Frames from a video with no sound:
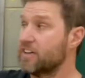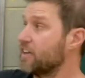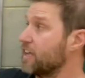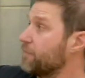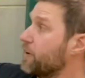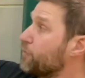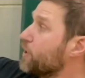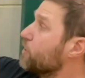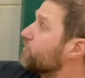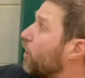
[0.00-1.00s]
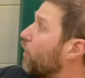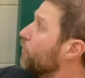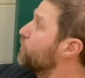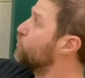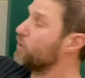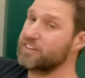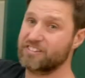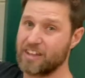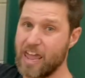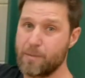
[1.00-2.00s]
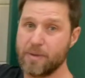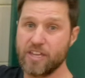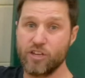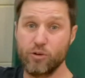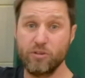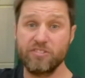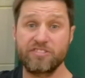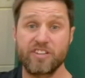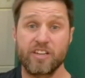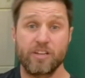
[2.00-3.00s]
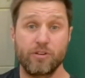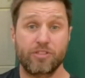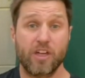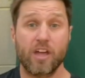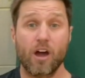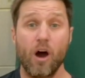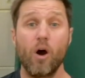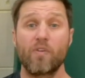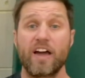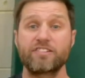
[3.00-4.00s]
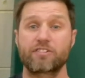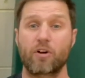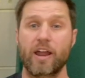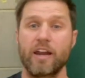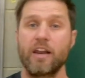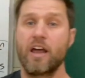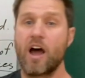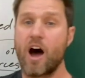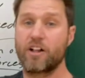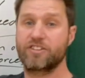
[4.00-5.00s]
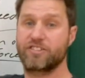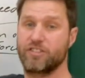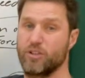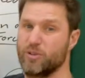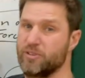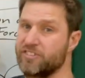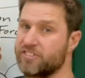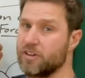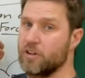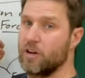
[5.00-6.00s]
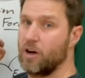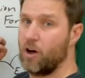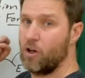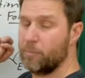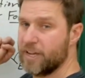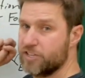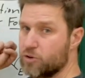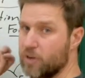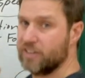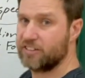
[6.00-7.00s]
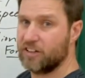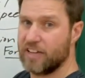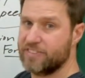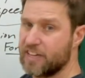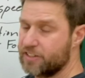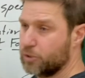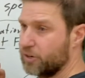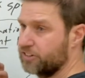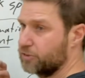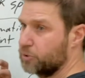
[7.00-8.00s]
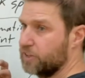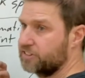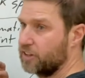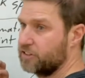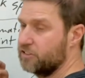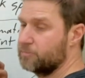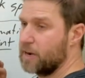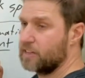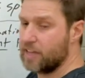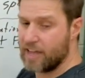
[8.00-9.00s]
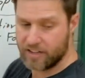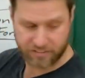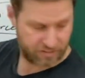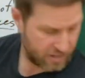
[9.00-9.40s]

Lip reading: if we use all the joints that can be used, you'd think, oh, that's great. I'll just use all my joints. I'll get that torso twist. I'll use my legs